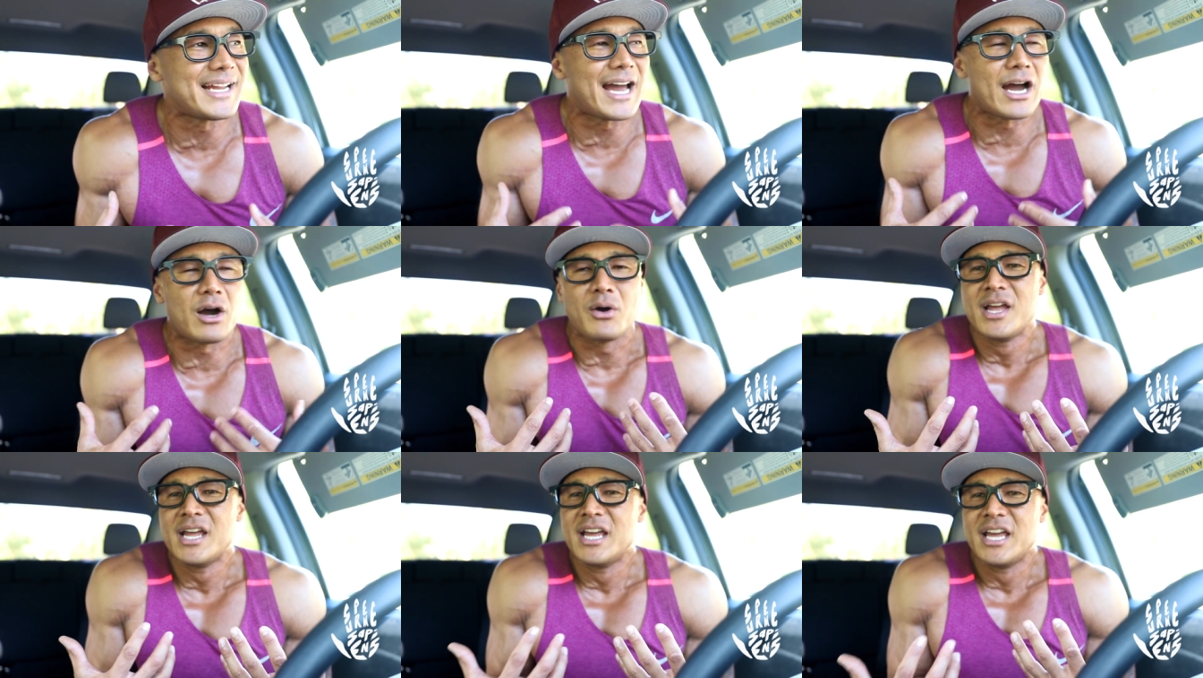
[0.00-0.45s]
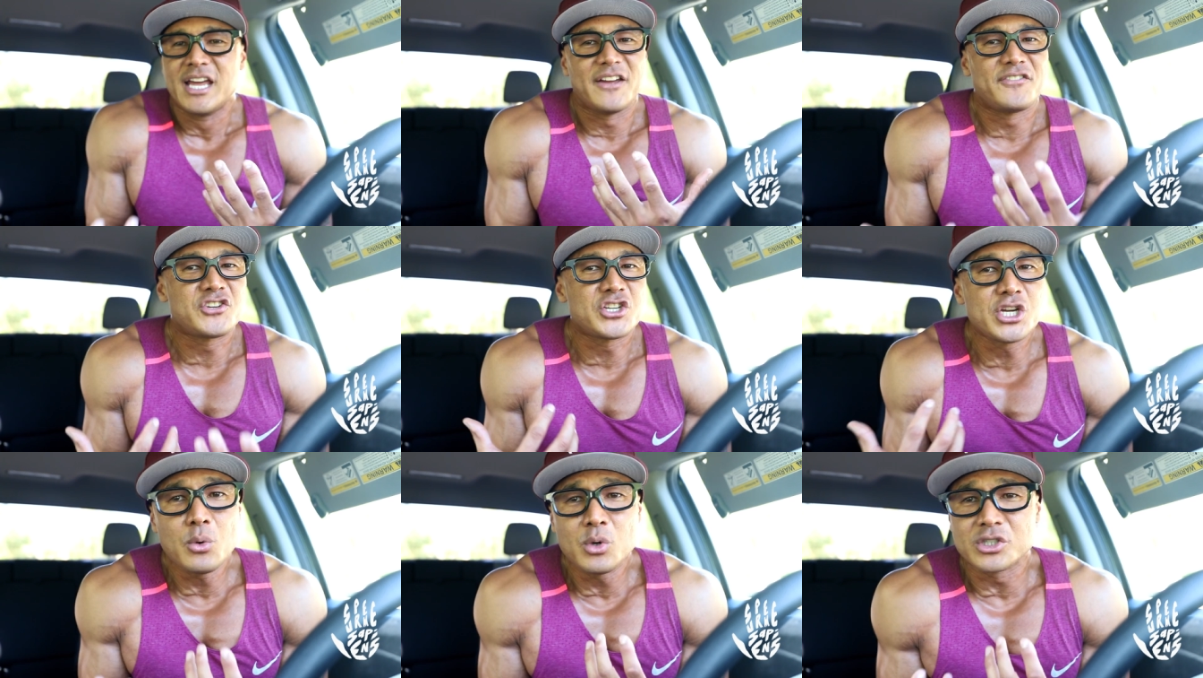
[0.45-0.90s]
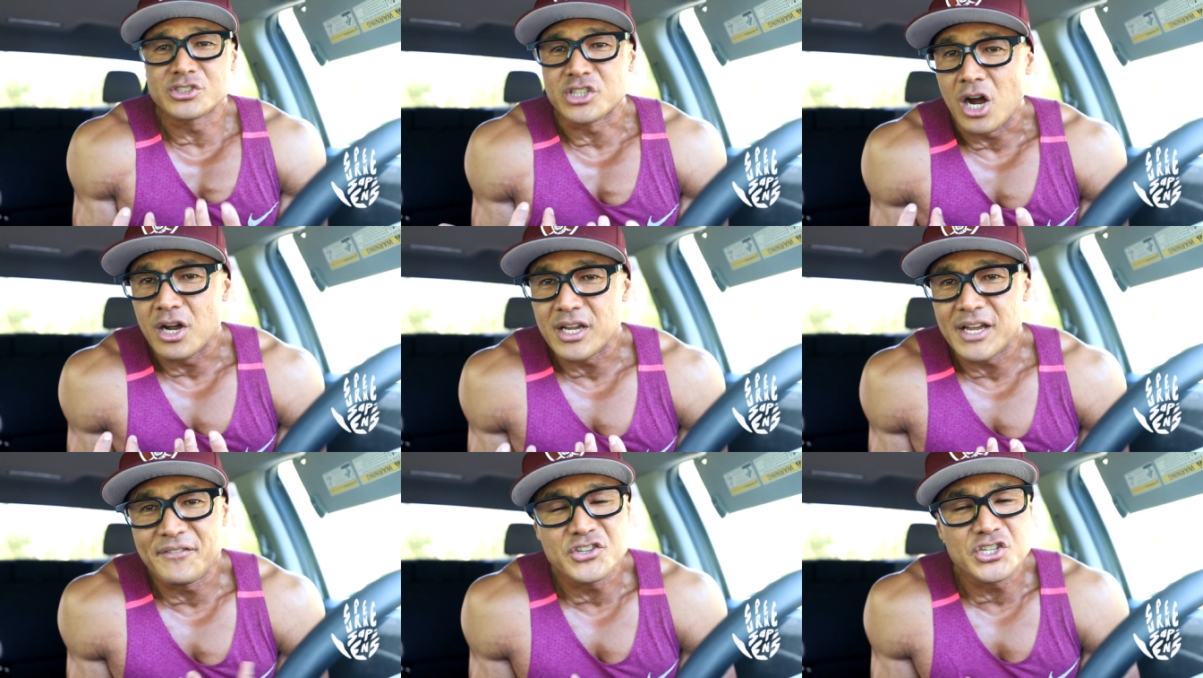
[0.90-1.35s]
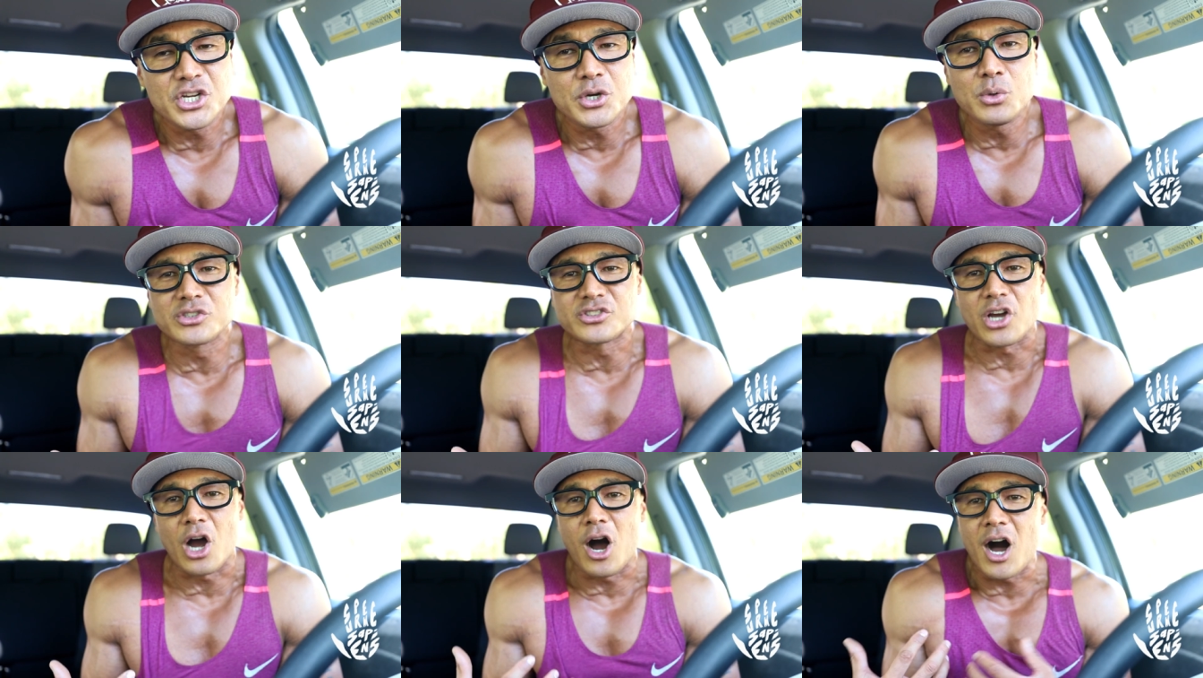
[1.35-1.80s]
Now, if she was if she
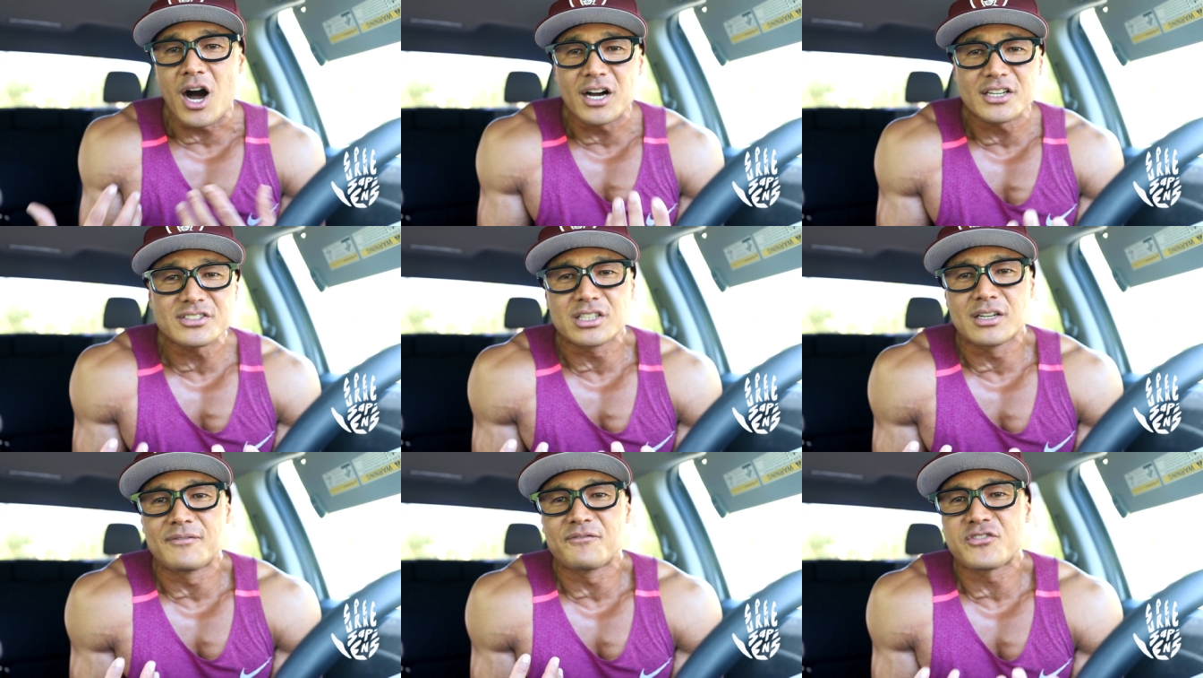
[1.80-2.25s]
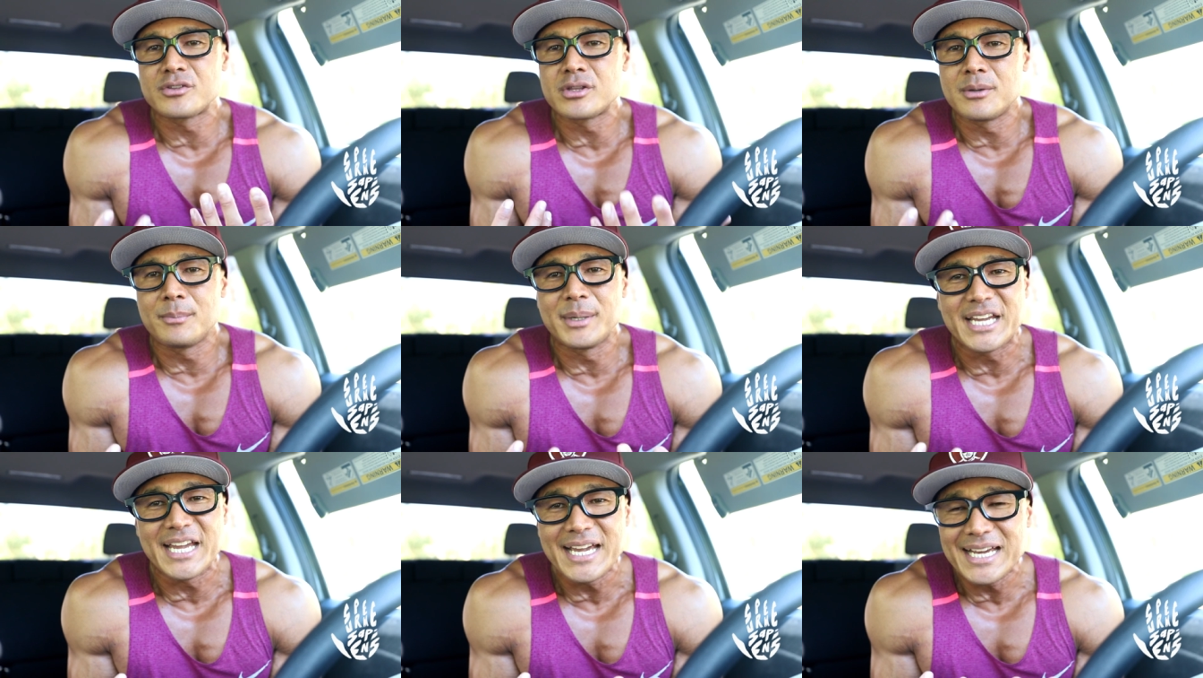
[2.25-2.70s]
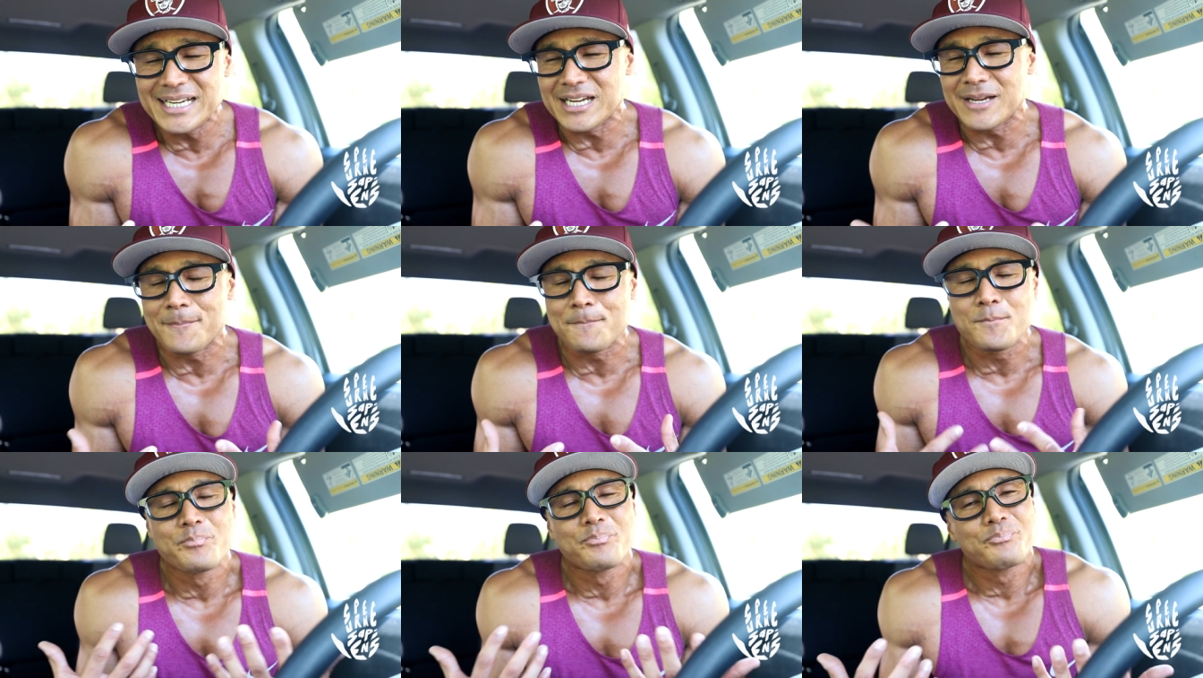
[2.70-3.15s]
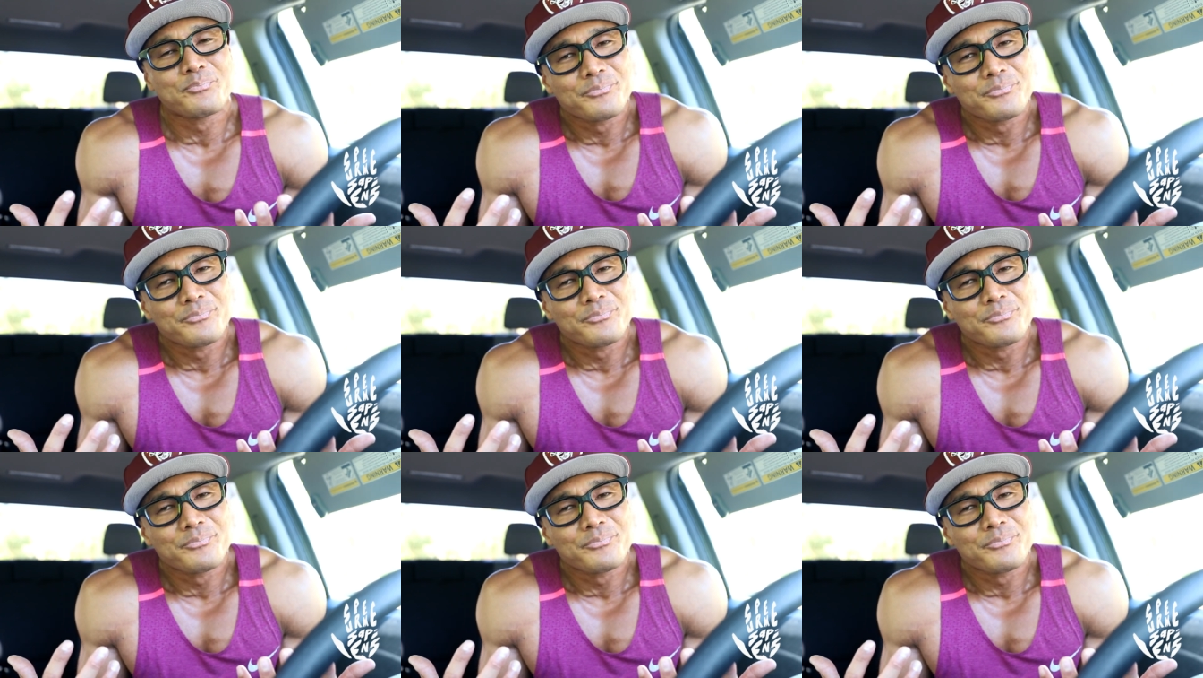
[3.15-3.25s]
was awesome from the beginning,